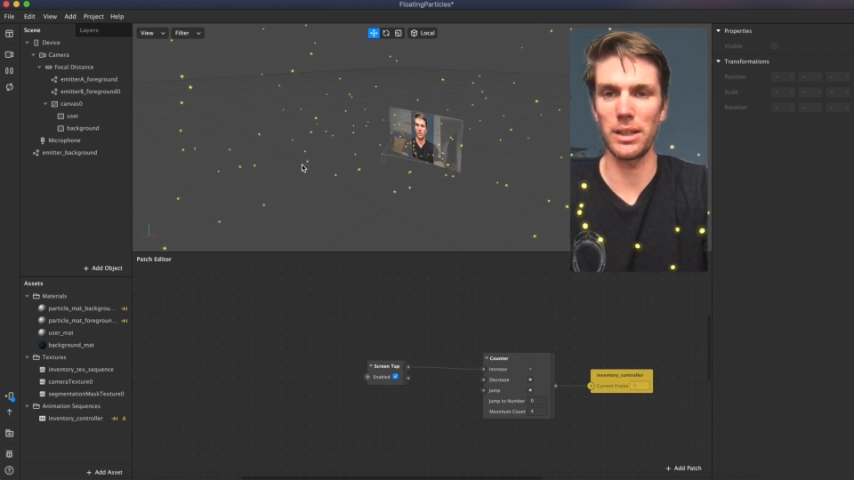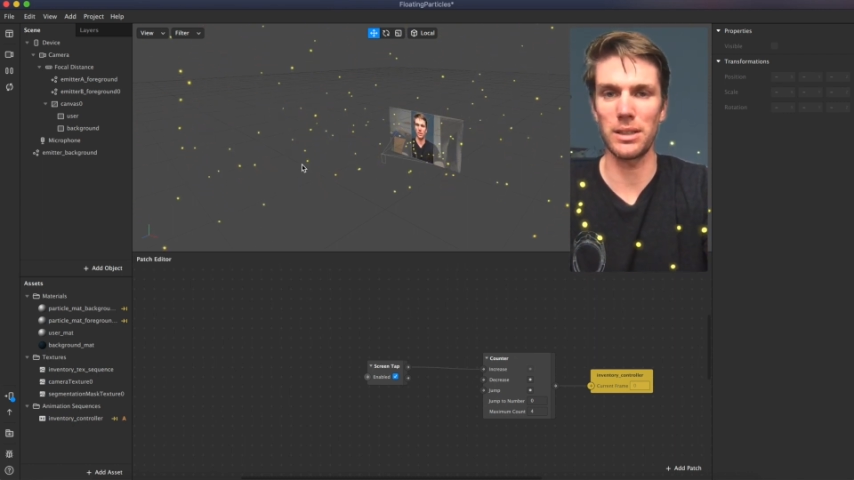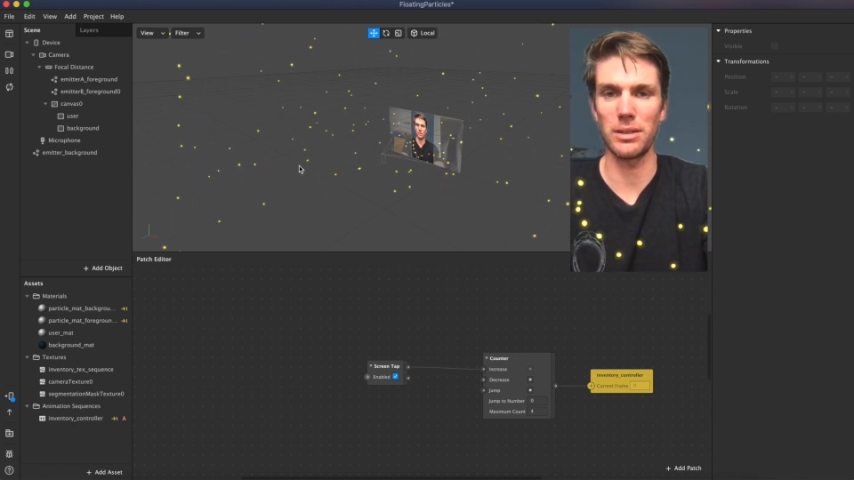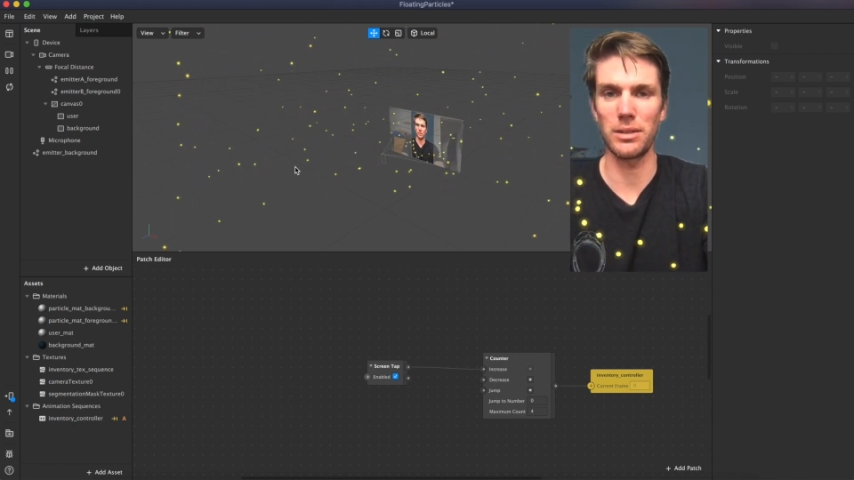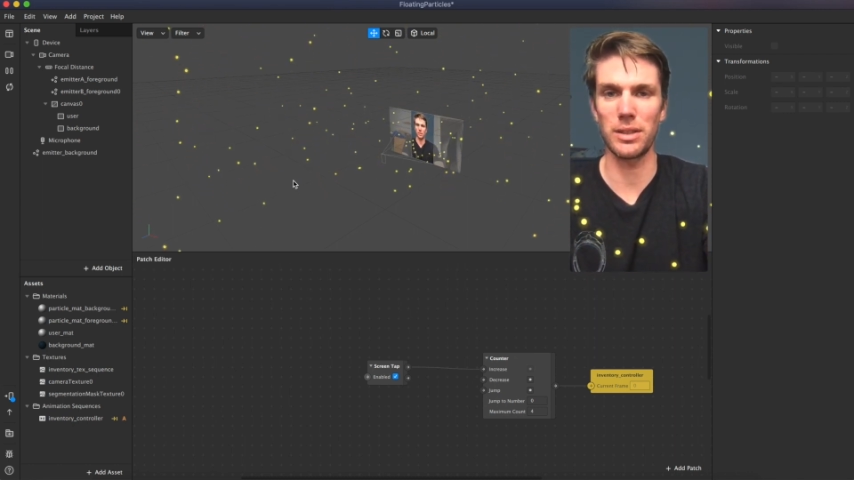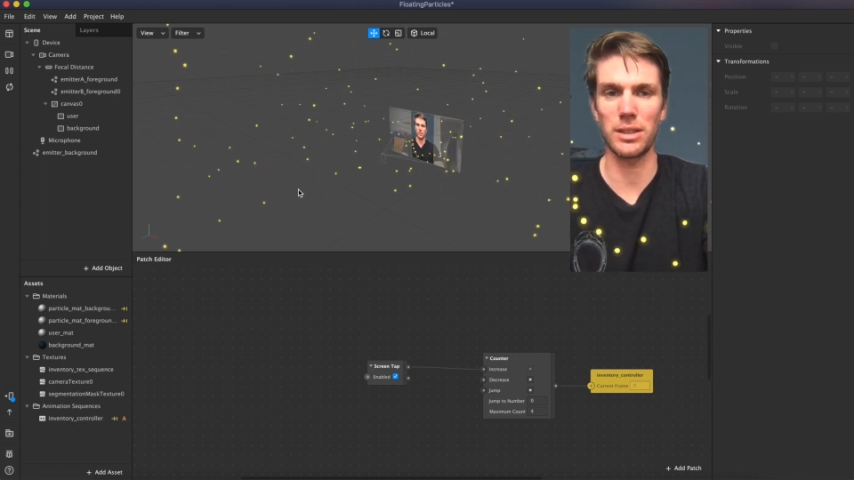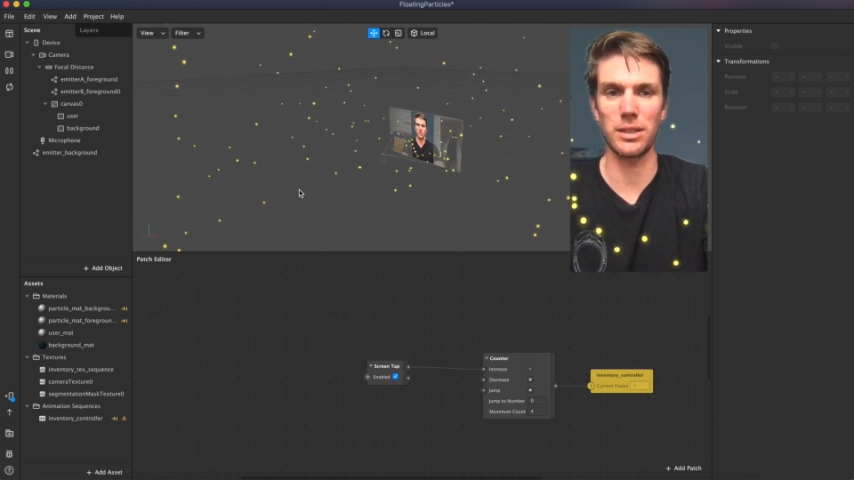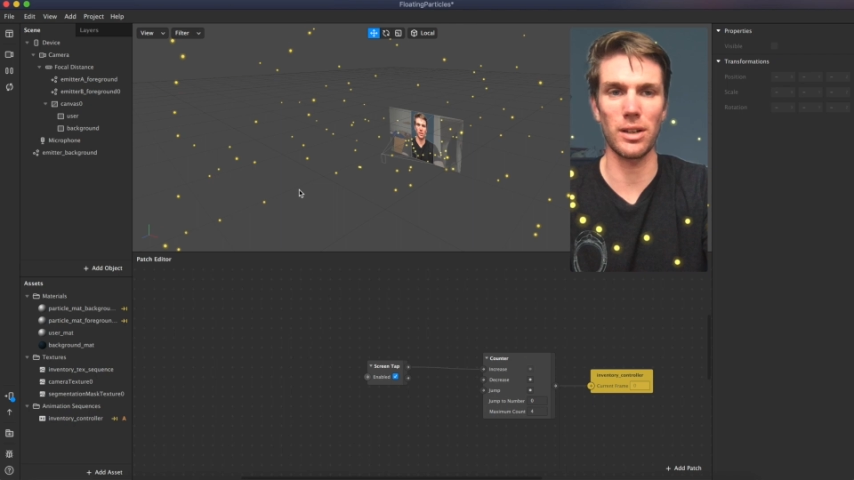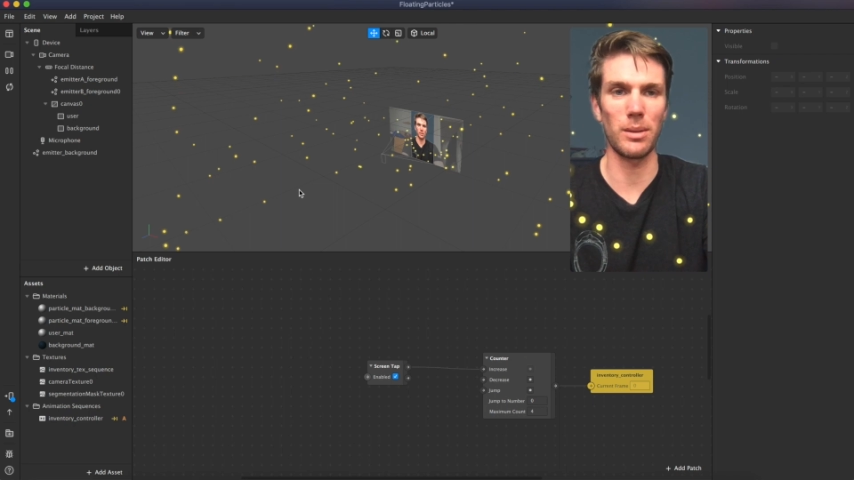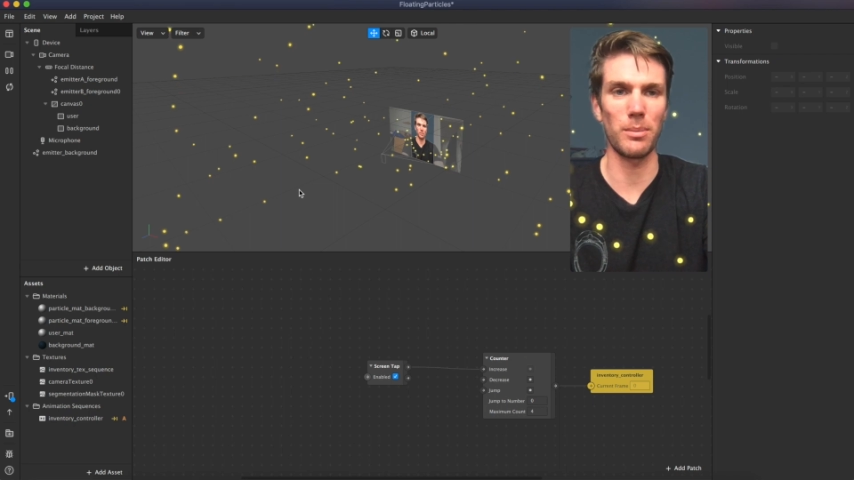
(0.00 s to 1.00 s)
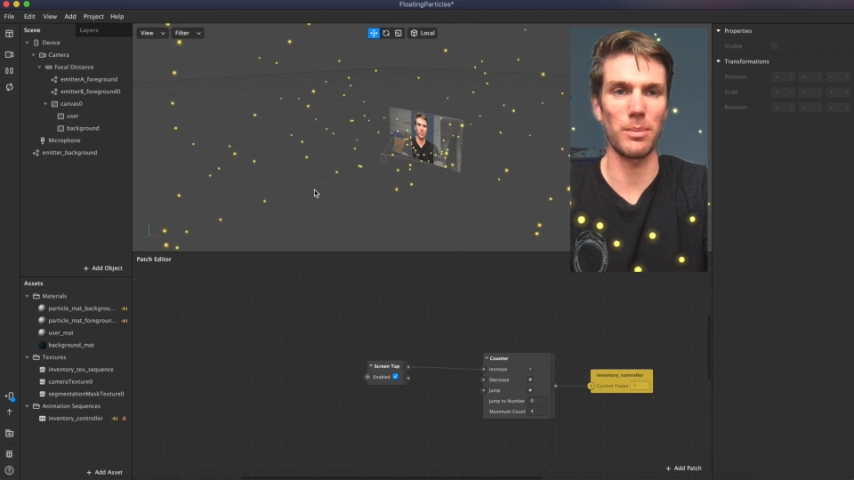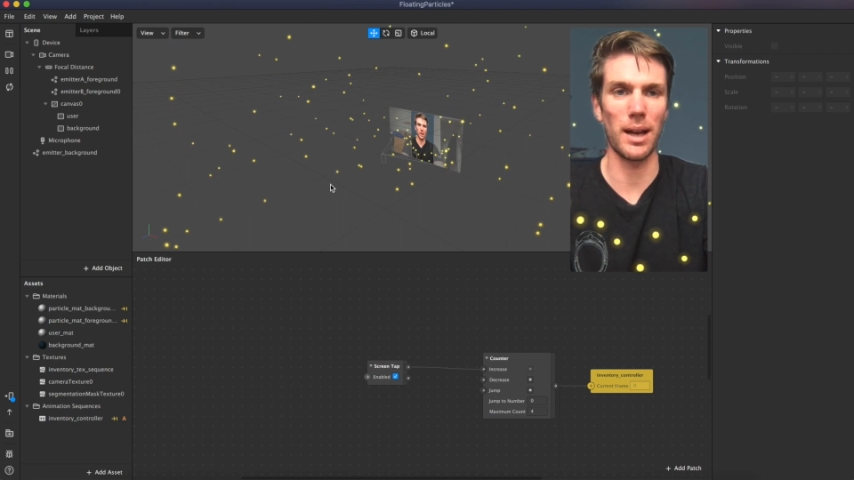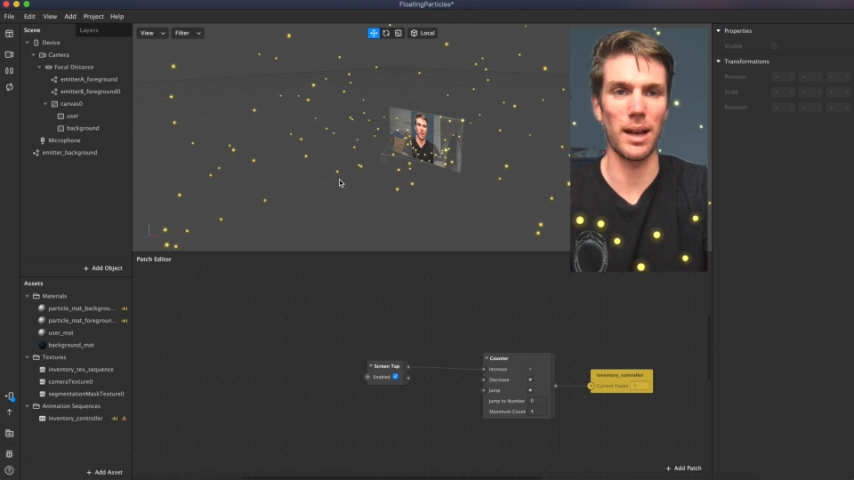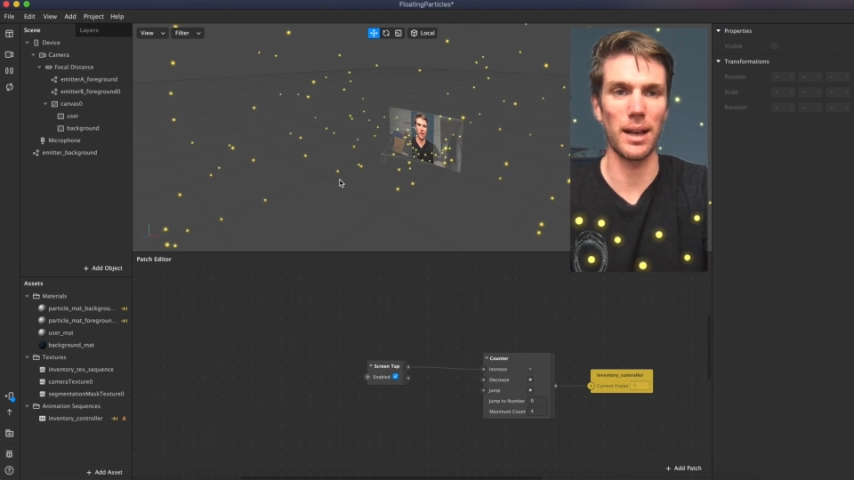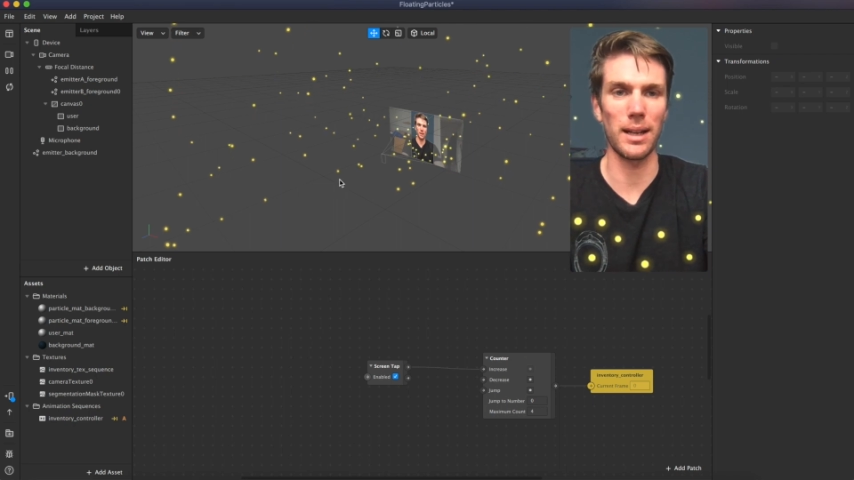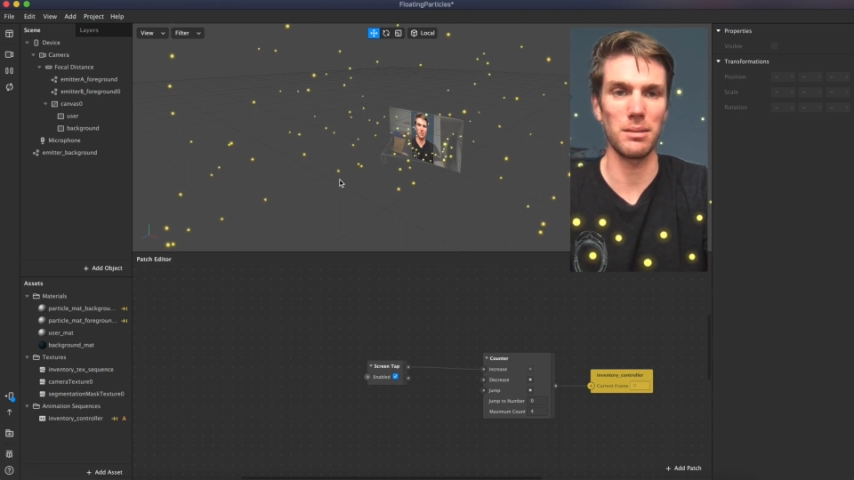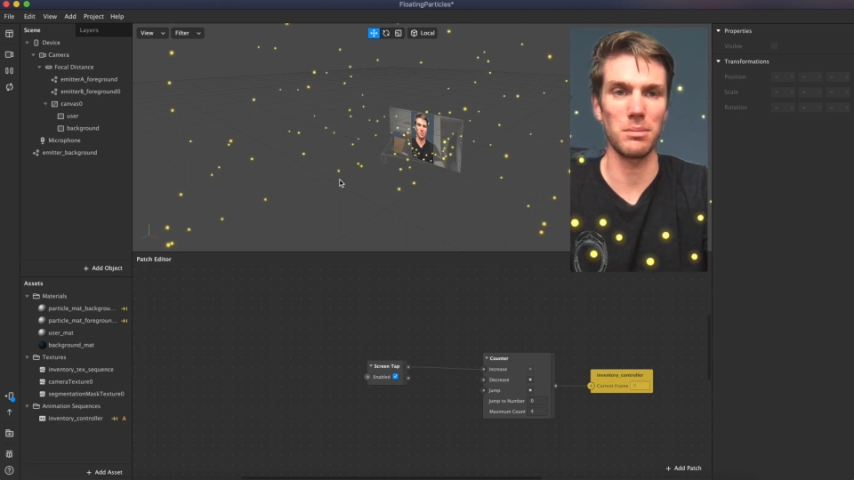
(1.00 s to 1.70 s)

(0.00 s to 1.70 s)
to start by